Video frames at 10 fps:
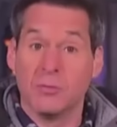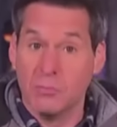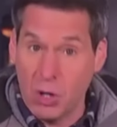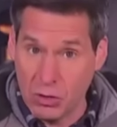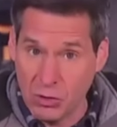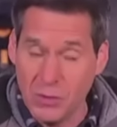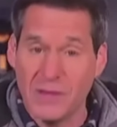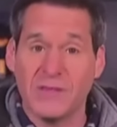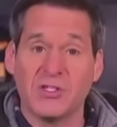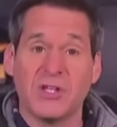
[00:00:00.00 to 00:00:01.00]
Tomorrow
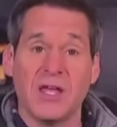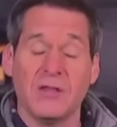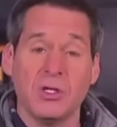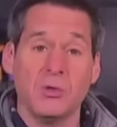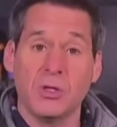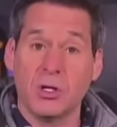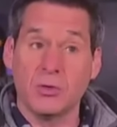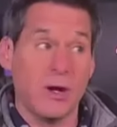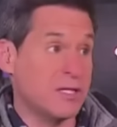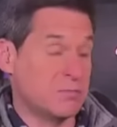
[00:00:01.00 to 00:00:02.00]
in the State of the Union
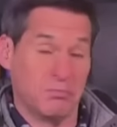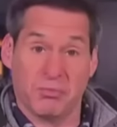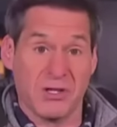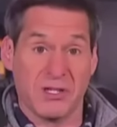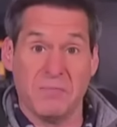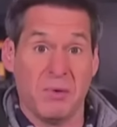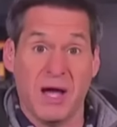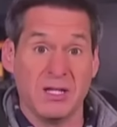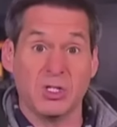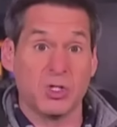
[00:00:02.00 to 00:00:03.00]
address, President
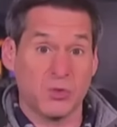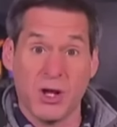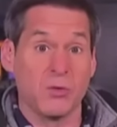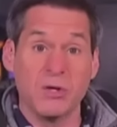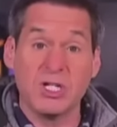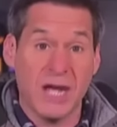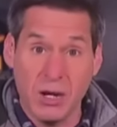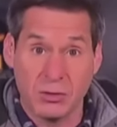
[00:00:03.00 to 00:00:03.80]
Biden can try to reach